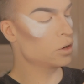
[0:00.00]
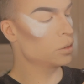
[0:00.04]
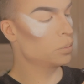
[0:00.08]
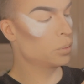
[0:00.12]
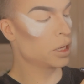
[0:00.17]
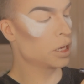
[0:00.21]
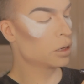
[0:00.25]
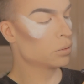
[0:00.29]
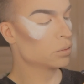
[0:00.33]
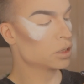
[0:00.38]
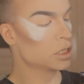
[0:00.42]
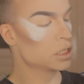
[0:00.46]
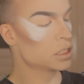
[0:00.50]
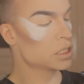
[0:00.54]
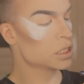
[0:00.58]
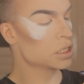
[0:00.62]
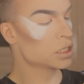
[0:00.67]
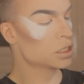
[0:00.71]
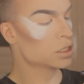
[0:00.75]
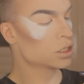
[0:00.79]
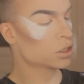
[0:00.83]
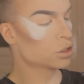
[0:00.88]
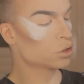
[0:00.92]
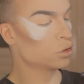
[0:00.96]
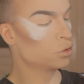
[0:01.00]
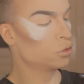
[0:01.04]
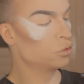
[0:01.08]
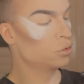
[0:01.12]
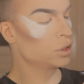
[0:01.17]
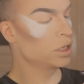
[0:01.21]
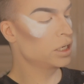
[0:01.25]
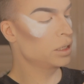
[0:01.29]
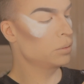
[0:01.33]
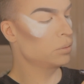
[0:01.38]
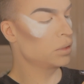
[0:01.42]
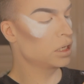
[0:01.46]
pigmented,
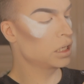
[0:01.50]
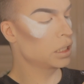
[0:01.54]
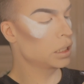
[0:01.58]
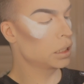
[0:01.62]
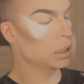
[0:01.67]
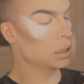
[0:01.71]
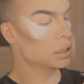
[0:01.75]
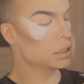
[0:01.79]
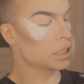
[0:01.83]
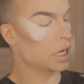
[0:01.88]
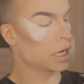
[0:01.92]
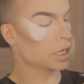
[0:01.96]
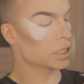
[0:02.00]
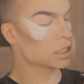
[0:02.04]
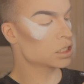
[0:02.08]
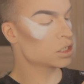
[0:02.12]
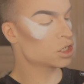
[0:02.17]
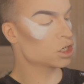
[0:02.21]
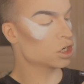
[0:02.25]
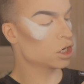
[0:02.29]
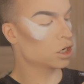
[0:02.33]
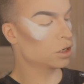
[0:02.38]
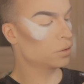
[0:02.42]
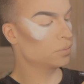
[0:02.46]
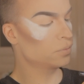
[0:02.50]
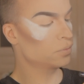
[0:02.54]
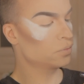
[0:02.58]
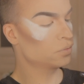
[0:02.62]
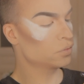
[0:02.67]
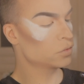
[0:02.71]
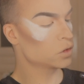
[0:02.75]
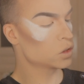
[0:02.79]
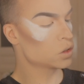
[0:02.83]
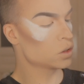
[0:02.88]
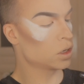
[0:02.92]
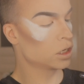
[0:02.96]
creamy texture.
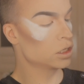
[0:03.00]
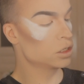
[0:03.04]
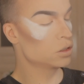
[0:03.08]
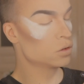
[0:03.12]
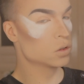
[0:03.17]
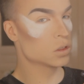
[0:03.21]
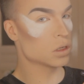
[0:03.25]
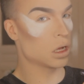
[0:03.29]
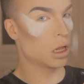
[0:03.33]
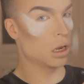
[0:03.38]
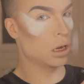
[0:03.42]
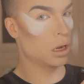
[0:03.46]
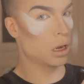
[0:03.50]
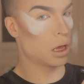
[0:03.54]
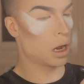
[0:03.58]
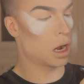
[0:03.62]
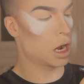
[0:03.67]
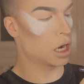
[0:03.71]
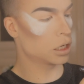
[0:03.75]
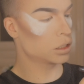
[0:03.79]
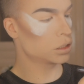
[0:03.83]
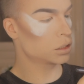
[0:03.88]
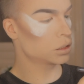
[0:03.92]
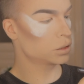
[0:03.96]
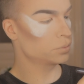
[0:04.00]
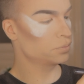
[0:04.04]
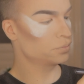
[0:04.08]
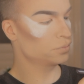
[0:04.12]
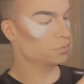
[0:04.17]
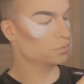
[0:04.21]
So I use a lot,